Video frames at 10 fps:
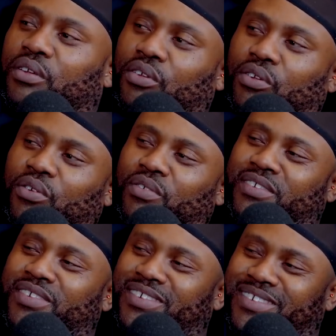You know,
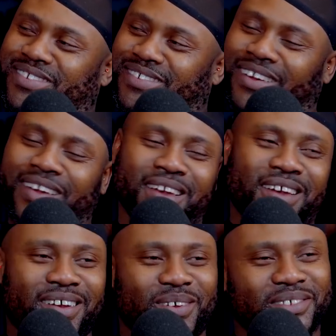I
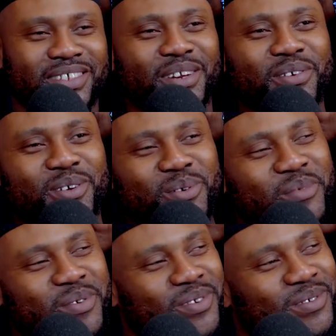was a lyrical
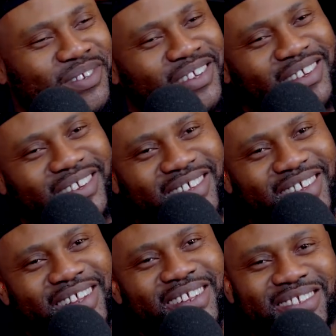miracle nigga.
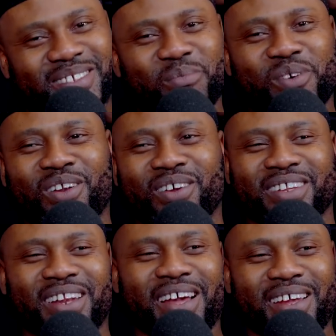And then somewhere along
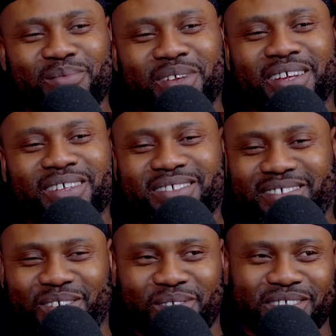the line, I'm like,
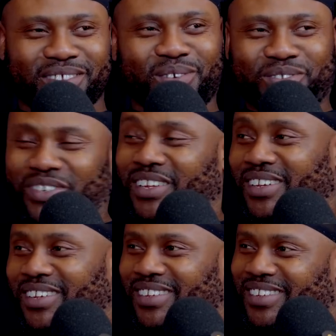yo, let's go
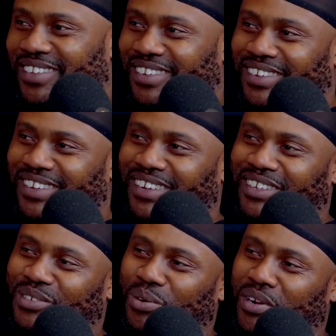drink.
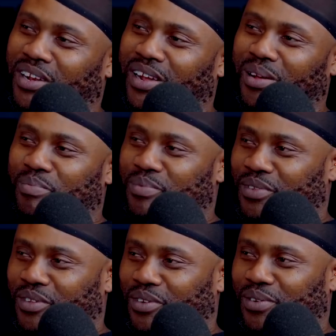Let's go club,
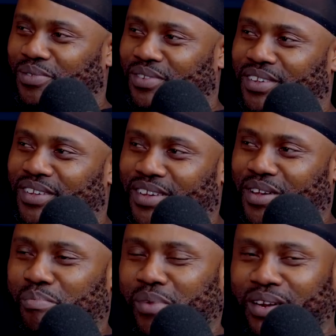you know?
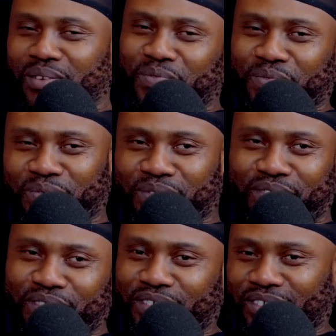Might have
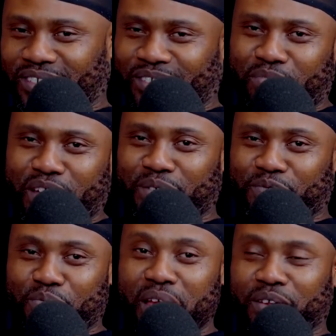actually
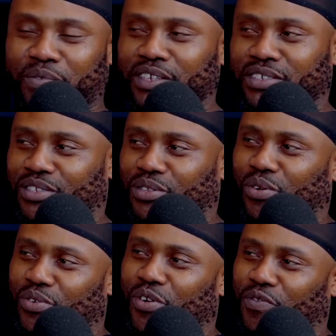
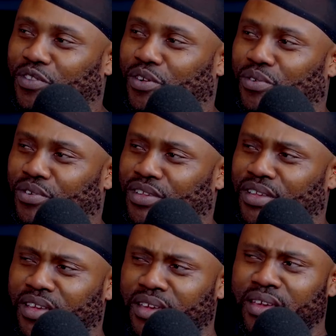thrown off the
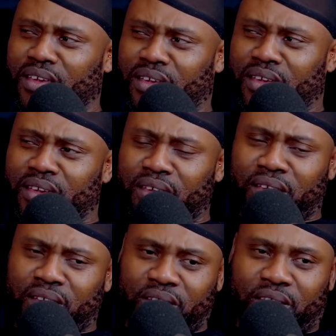
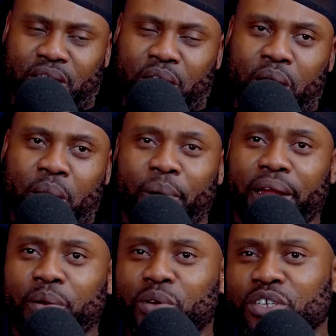audience. Like, but
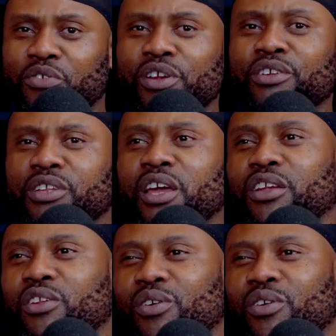it was a real thing, though.